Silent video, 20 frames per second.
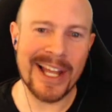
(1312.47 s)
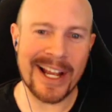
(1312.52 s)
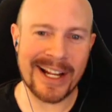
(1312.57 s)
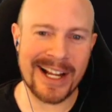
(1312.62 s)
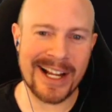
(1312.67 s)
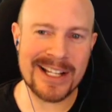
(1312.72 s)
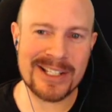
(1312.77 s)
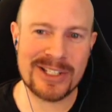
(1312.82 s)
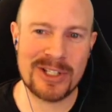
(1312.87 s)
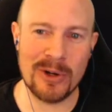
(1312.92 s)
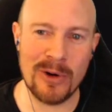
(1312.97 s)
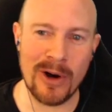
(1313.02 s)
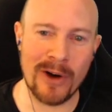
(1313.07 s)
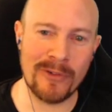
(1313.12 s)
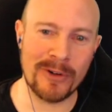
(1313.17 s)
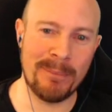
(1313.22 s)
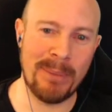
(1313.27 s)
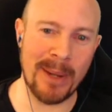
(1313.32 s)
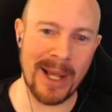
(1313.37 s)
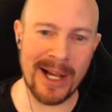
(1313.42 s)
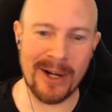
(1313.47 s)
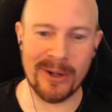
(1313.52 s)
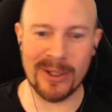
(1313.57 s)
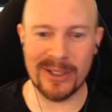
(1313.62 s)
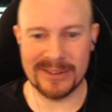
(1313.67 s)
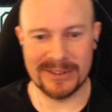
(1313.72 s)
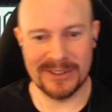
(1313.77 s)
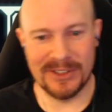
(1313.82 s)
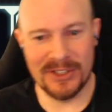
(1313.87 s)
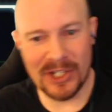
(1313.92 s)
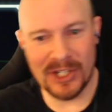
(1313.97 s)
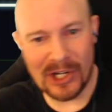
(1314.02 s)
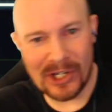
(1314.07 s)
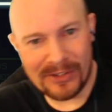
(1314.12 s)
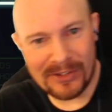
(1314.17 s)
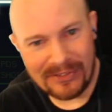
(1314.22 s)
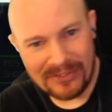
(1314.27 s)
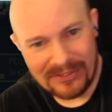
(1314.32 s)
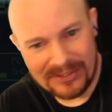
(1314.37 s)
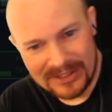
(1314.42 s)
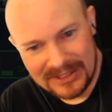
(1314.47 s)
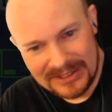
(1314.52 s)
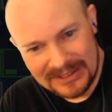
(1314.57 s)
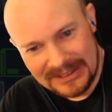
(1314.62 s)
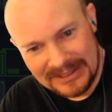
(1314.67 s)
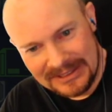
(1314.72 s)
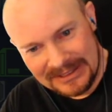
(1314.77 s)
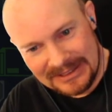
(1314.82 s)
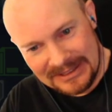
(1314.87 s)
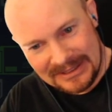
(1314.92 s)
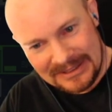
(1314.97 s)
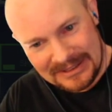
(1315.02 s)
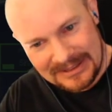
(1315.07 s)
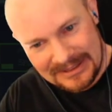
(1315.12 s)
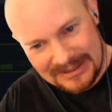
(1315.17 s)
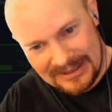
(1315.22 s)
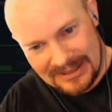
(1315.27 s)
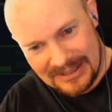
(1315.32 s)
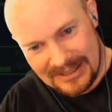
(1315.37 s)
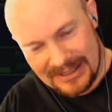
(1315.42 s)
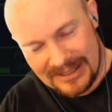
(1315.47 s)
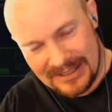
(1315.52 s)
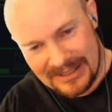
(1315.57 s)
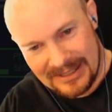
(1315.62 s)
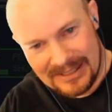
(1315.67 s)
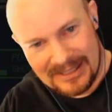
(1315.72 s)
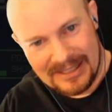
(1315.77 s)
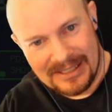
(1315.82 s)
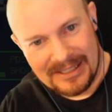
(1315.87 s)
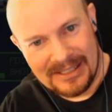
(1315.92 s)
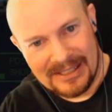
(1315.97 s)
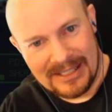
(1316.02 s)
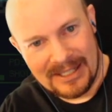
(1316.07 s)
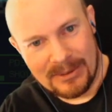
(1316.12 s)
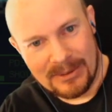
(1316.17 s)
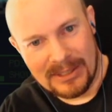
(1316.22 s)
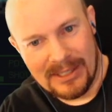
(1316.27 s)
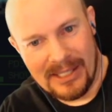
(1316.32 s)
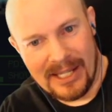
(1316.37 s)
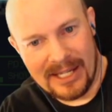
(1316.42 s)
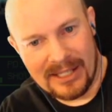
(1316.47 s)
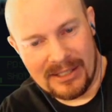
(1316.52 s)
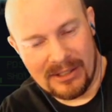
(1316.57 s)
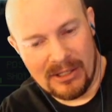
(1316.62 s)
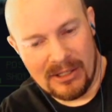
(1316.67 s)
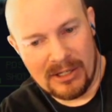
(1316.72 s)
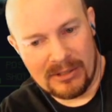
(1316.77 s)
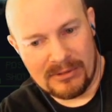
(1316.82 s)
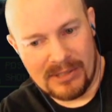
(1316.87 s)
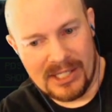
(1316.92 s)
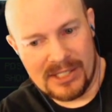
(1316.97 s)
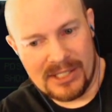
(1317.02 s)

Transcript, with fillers: guy's too overpowered. Nerf. Uh, I would like long-range